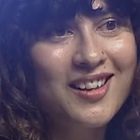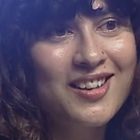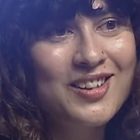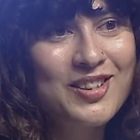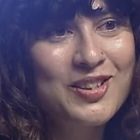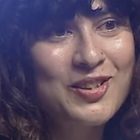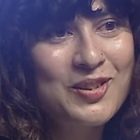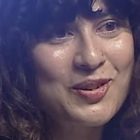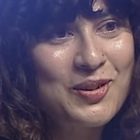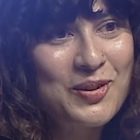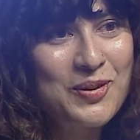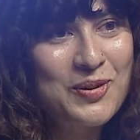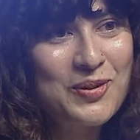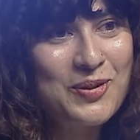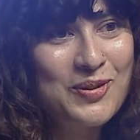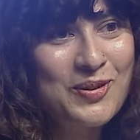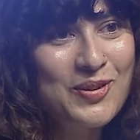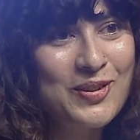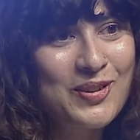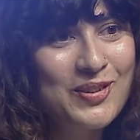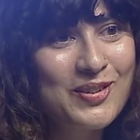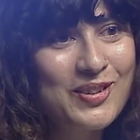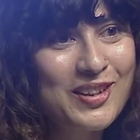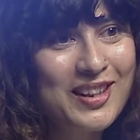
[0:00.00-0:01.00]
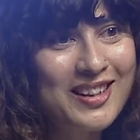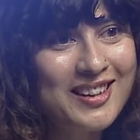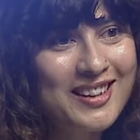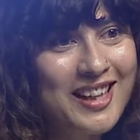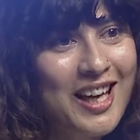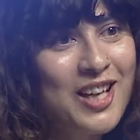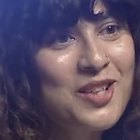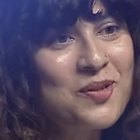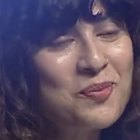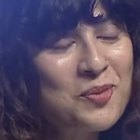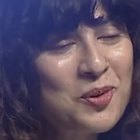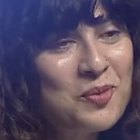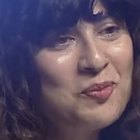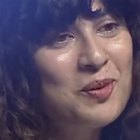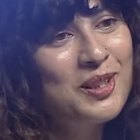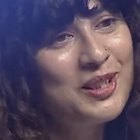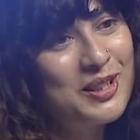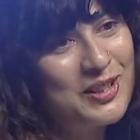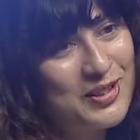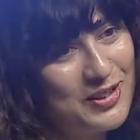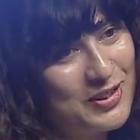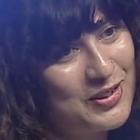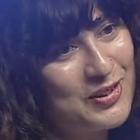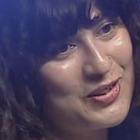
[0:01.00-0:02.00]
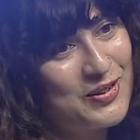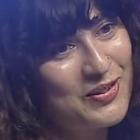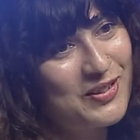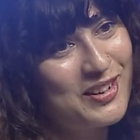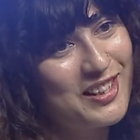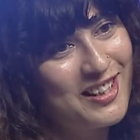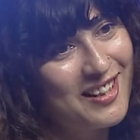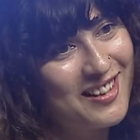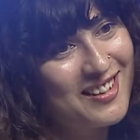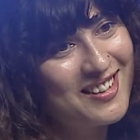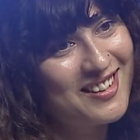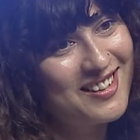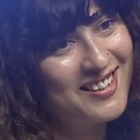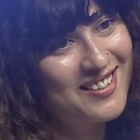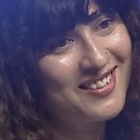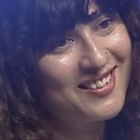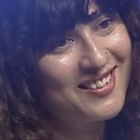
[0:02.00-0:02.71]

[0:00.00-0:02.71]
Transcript: So that would be the gist of the answer.